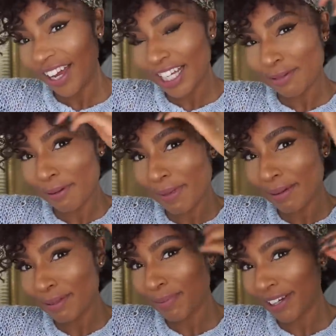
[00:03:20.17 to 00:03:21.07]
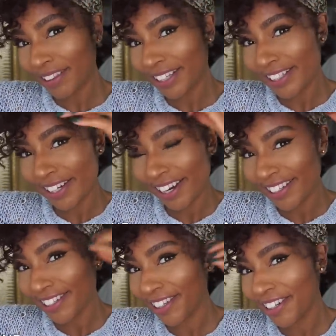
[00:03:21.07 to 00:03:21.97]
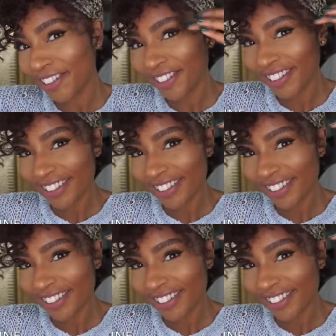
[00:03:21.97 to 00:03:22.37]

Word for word: It's my mom's birthday today, so.